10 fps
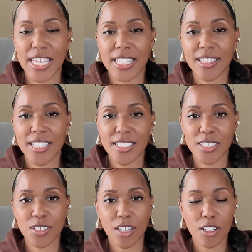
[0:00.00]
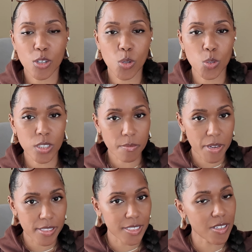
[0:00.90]
in these cooler
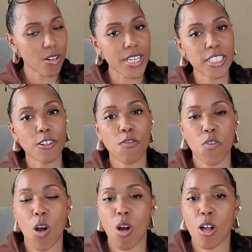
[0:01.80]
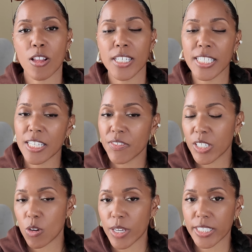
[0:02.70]
months or in the fall and
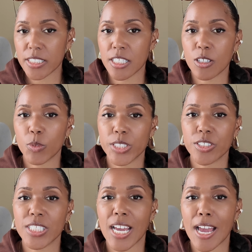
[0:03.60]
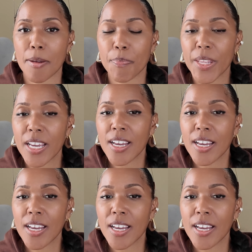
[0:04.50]
even going into the winter time,